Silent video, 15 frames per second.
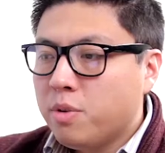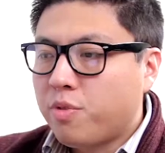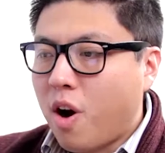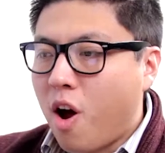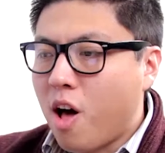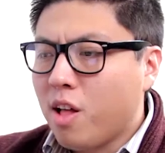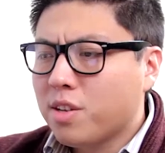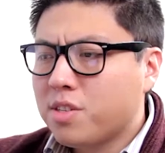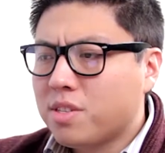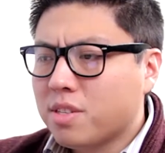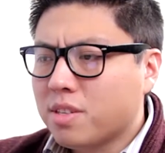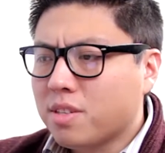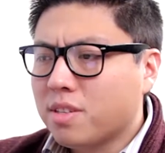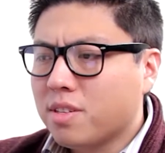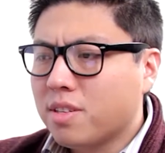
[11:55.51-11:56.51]
For
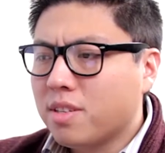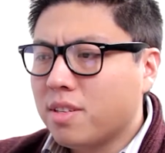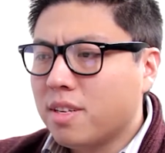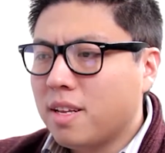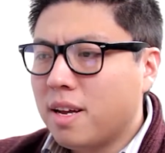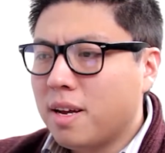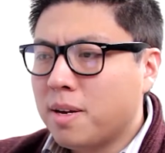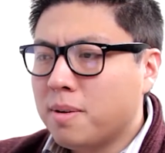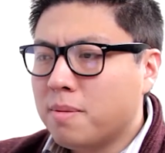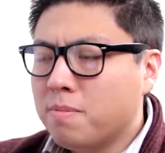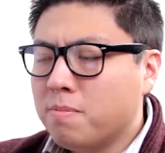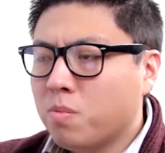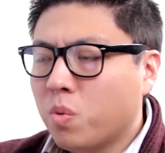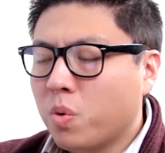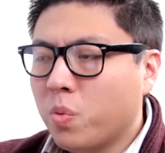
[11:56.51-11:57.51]
Holliston,
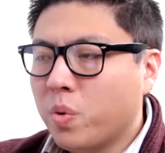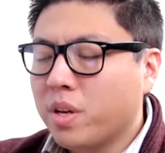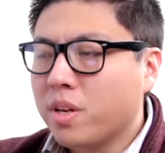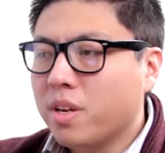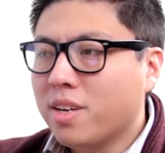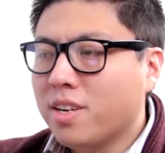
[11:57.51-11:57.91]
when we